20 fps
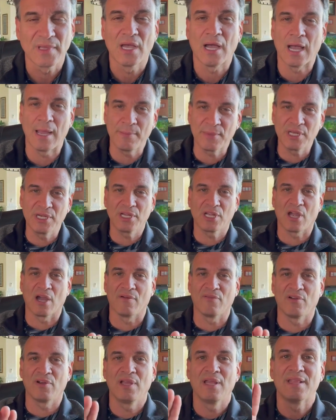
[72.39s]
I'm going to
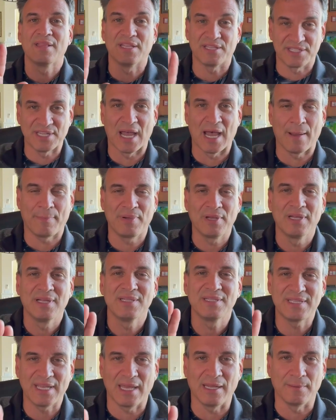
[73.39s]
cover the top
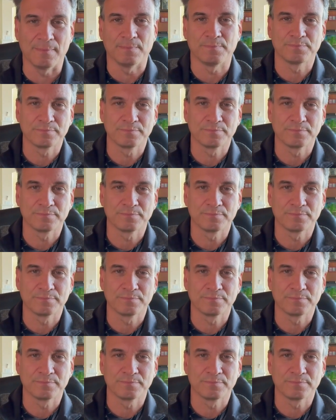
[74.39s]
10.